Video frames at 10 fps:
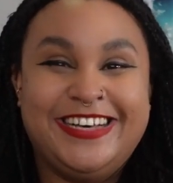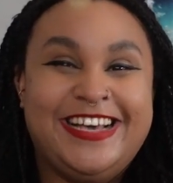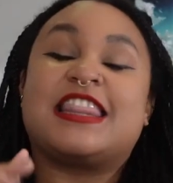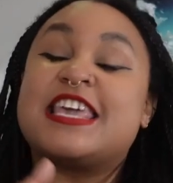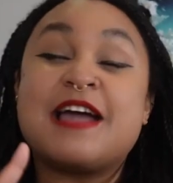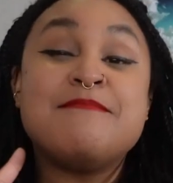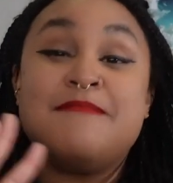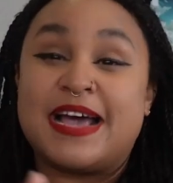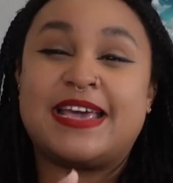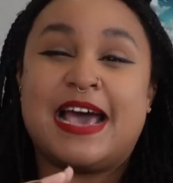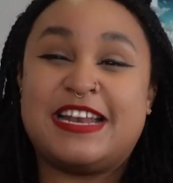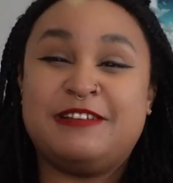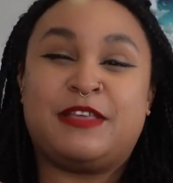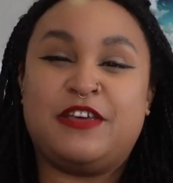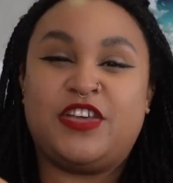I think I might end
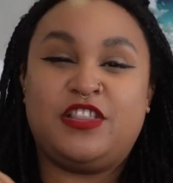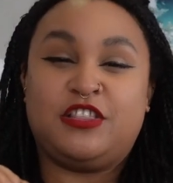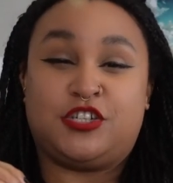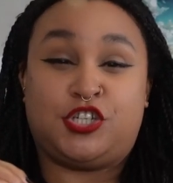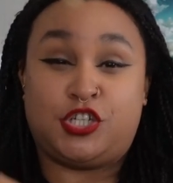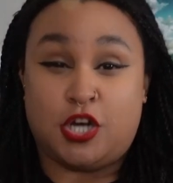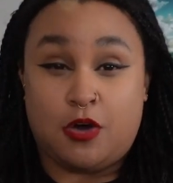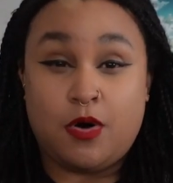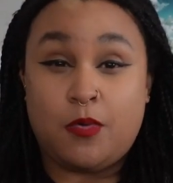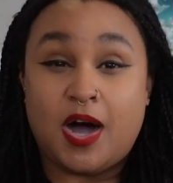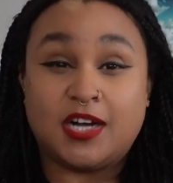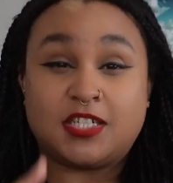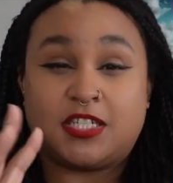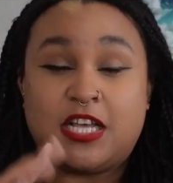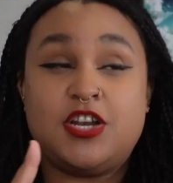up giving the show a watch
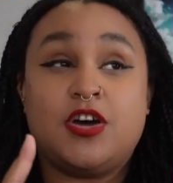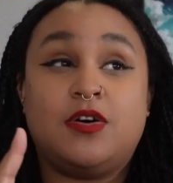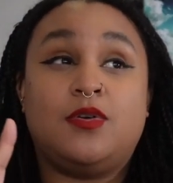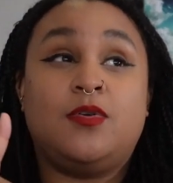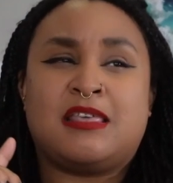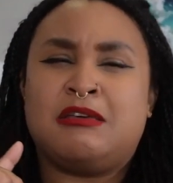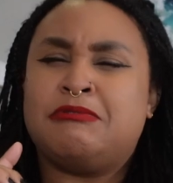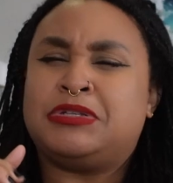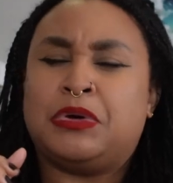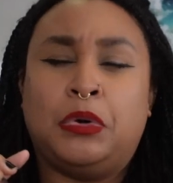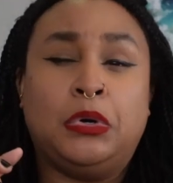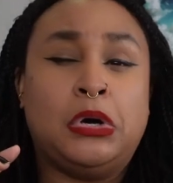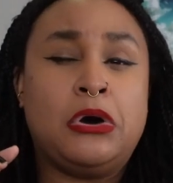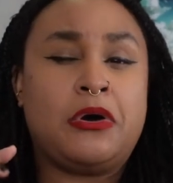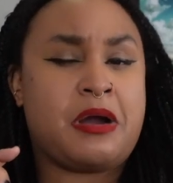because I think it was
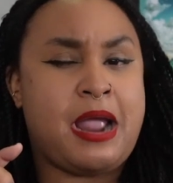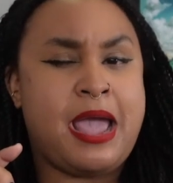Hulu or